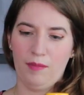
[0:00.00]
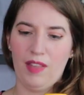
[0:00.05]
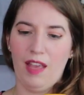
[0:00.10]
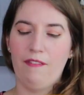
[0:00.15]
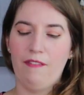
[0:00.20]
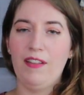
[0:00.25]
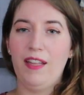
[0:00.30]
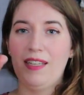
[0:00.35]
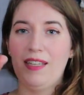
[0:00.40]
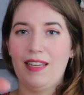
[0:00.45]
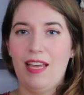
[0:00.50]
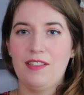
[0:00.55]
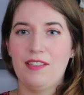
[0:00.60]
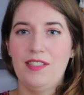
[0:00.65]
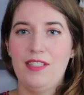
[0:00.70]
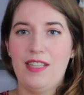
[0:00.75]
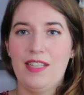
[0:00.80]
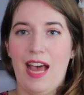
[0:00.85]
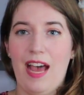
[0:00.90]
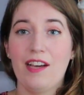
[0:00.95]
I feel like
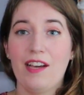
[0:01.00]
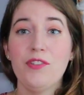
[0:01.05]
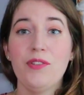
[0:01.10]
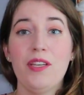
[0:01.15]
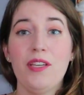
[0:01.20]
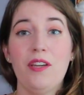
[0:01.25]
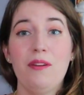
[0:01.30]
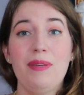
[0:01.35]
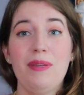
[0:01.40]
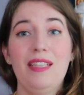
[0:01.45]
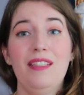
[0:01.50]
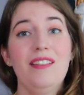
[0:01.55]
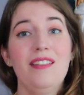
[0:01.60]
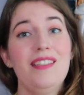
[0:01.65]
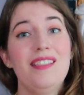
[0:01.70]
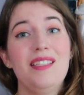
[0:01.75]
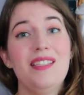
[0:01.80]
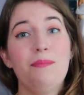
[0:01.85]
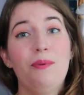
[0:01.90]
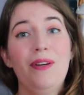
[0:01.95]
next is actually going to be a little
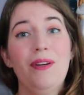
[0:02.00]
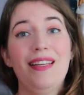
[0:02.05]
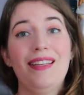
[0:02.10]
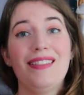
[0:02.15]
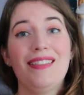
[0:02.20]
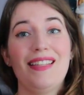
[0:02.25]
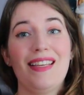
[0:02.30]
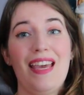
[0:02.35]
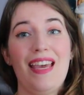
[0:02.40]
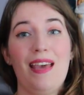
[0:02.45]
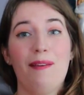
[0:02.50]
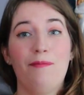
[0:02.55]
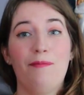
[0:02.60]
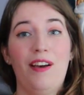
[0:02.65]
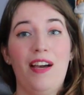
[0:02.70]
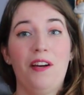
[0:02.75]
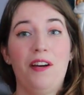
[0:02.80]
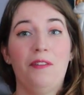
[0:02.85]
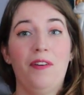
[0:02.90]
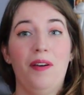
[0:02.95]
disappointing is the
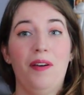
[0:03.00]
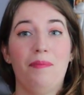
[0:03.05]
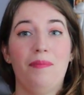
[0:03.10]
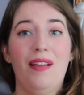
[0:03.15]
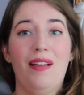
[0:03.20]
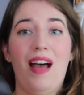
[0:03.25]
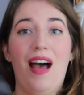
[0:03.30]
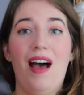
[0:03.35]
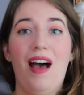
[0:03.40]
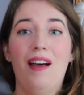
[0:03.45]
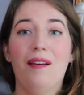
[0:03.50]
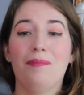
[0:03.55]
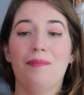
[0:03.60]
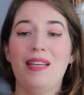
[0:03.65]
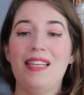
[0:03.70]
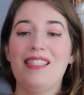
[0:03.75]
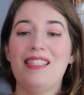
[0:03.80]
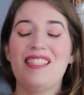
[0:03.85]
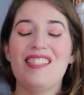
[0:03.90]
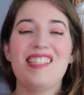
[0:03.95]
campfire rum.
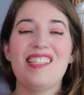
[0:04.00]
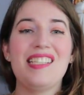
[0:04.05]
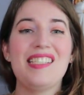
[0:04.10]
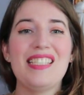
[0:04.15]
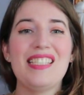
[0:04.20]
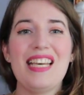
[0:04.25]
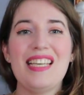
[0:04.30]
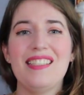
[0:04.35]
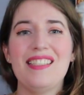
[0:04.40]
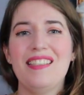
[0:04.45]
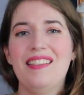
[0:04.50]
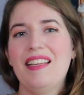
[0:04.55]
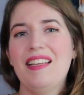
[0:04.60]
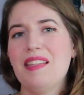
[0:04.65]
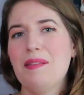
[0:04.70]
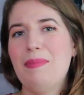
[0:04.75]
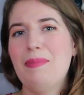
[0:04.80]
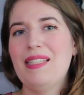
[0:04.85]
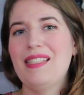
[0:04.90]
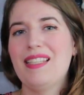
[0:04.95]
It just tasted like
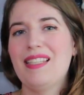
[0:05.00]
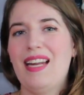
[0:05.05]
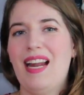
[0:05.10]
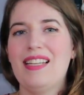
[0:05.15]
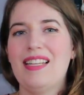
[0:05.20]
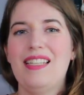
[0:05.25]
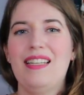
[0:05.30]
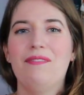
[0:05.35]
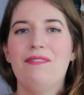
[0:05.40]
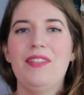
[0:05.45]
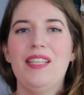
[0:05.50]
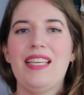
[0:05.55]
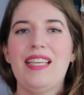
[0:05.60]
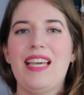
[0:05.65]
the biscuit. I didn't really